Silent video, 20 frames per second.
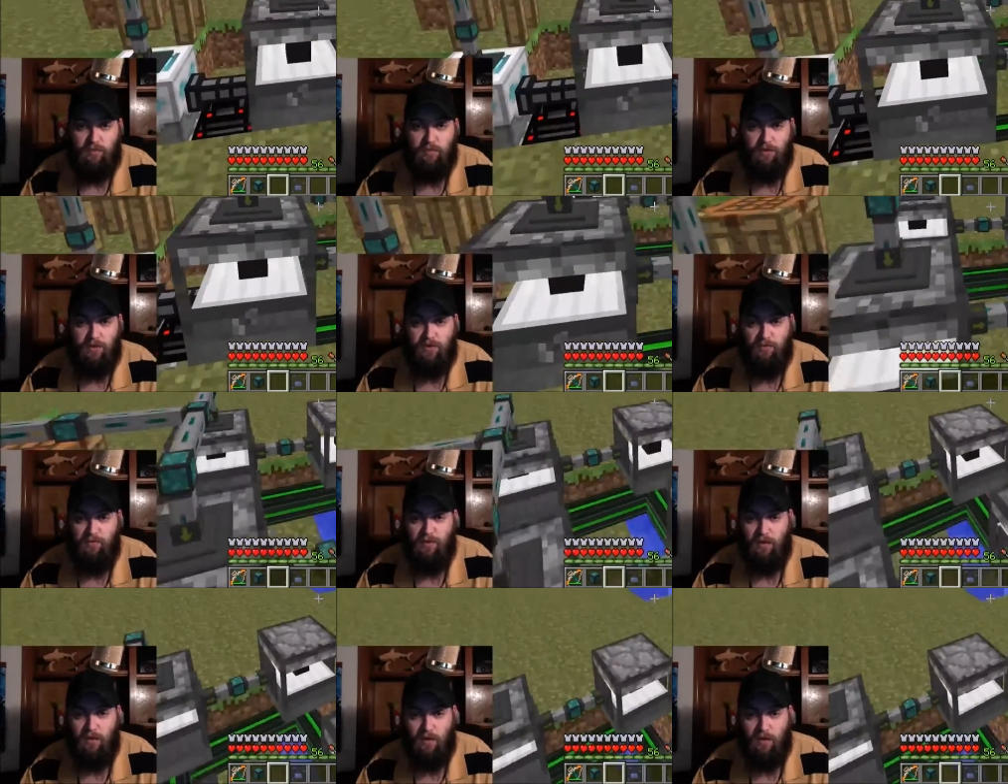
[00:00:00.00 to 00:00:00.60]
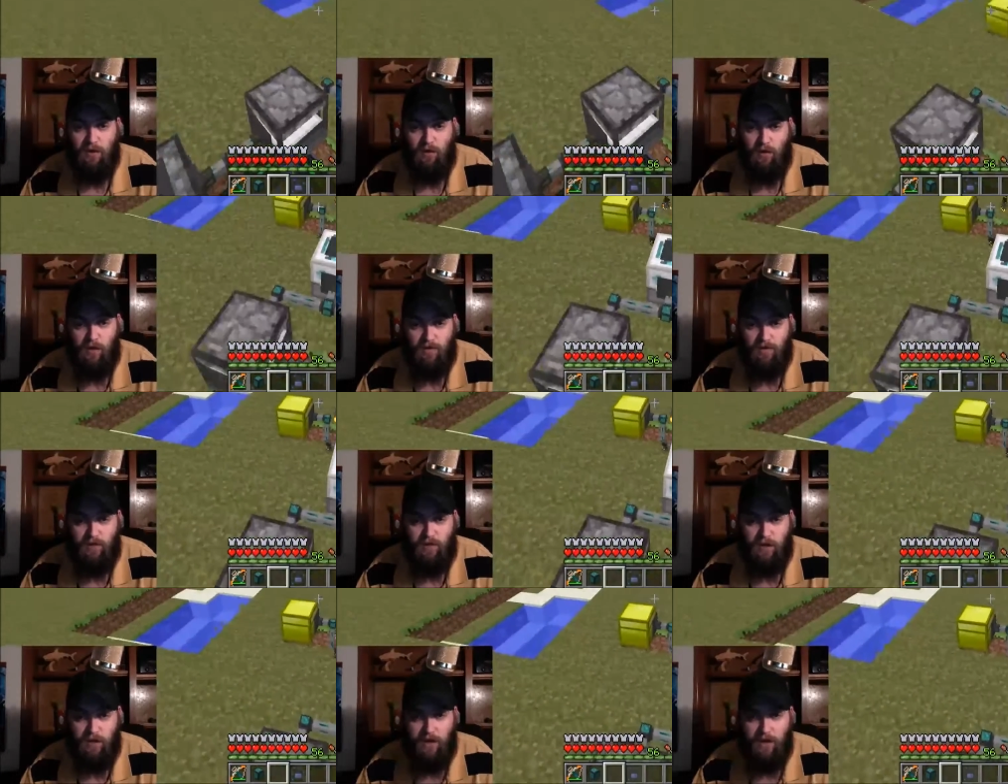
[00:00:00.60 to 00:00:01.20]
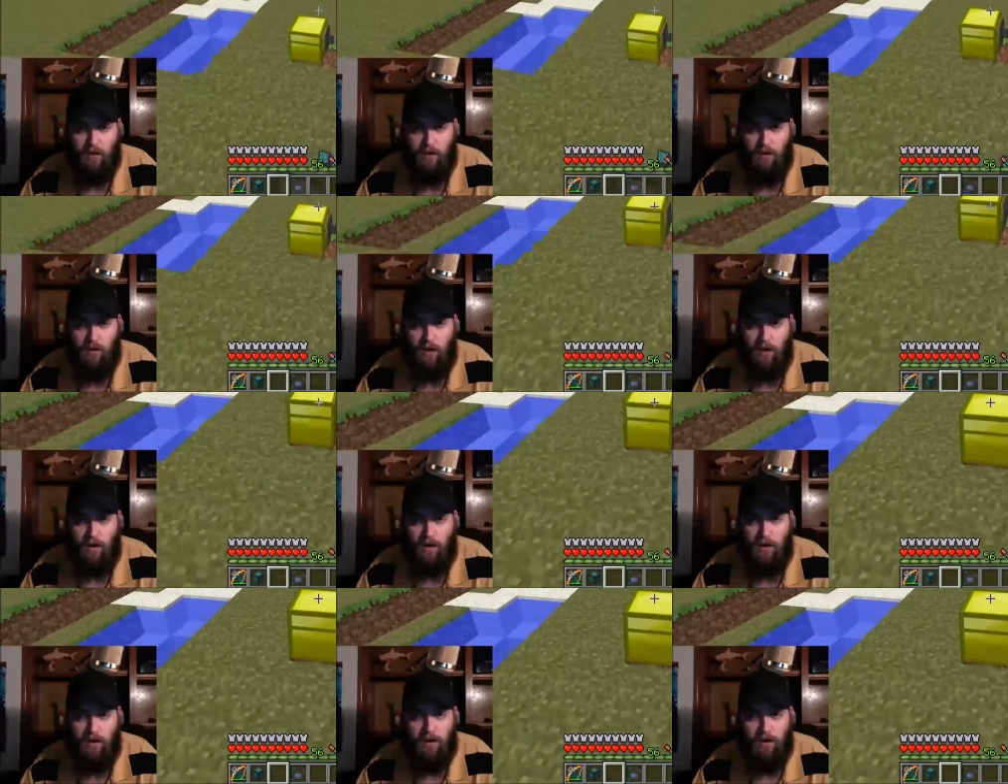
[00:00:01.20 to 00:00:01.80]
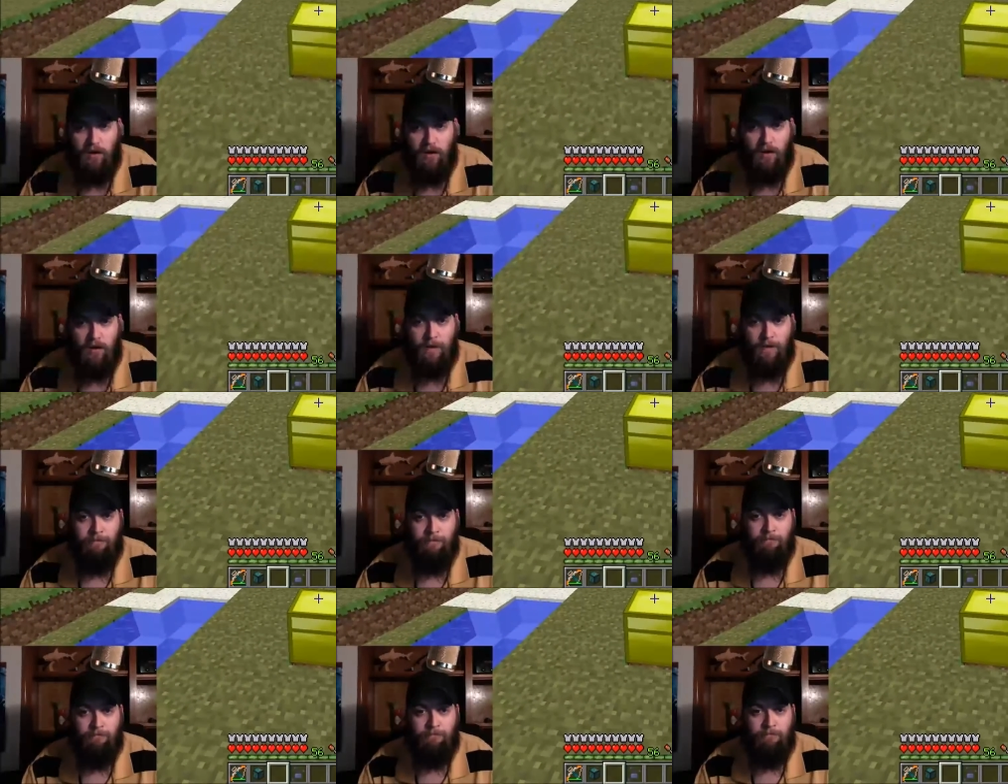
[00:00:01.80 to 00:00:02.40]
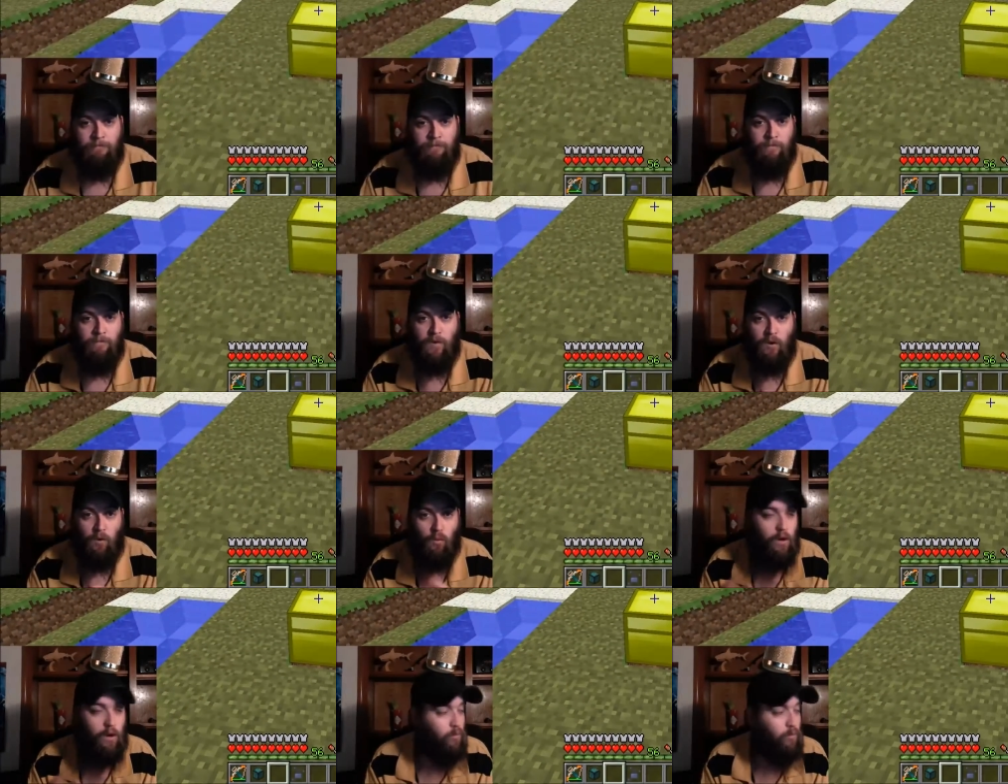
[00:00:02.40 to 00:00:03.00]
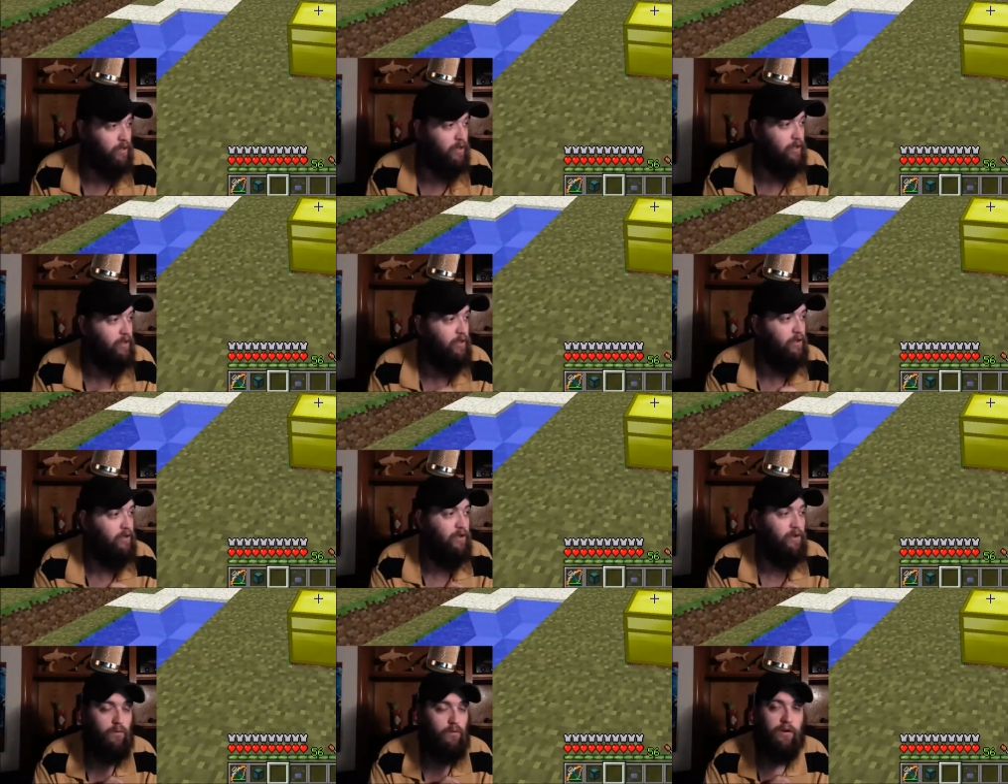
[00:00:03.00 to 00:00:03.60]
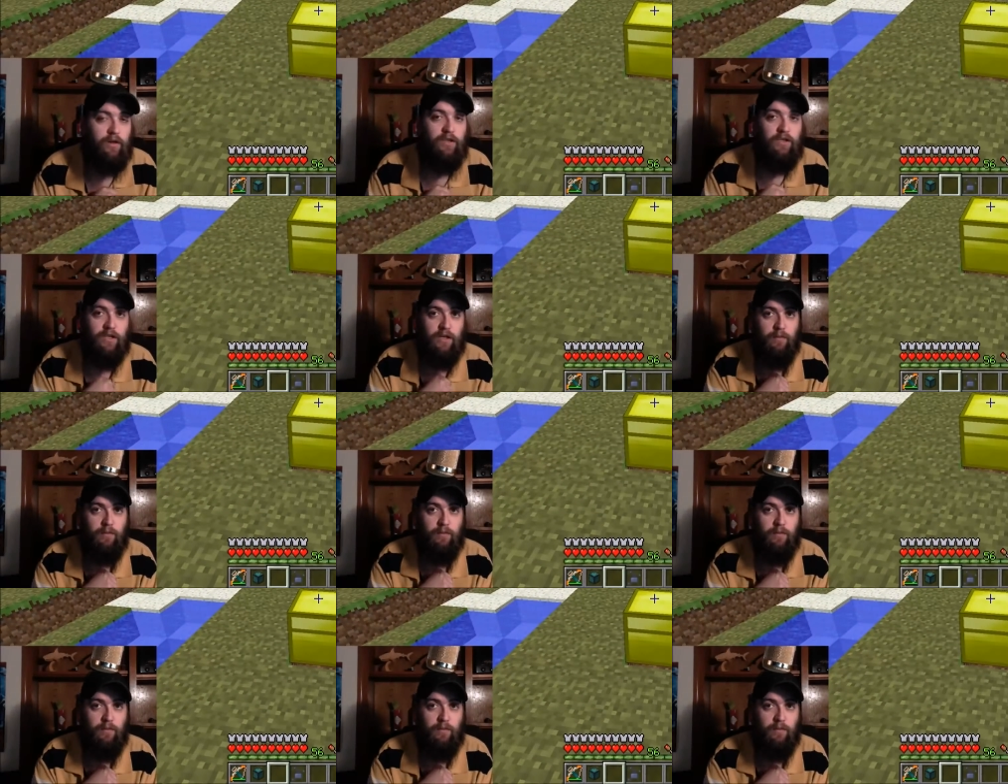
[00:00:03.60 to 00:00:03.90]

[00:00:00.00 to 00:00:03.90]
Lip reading: to be a little quick video on what we're going to do, what it's going to be